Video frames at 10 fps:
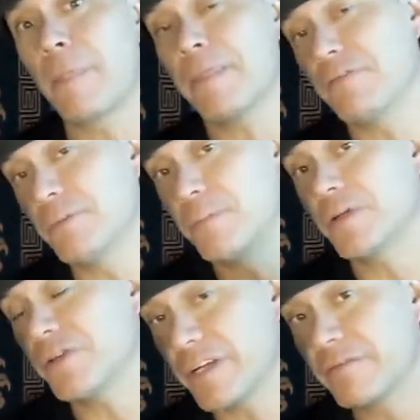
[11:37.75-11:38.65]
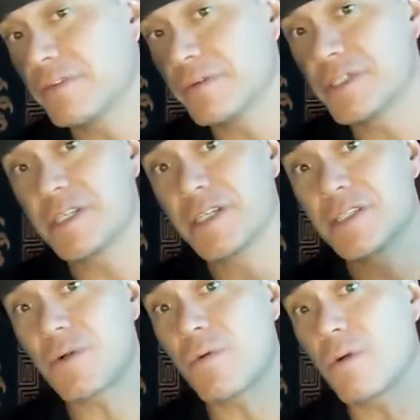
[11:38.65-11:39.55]
If you put your
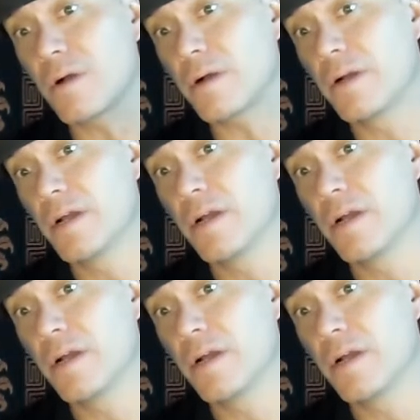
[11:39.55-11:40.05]
influences or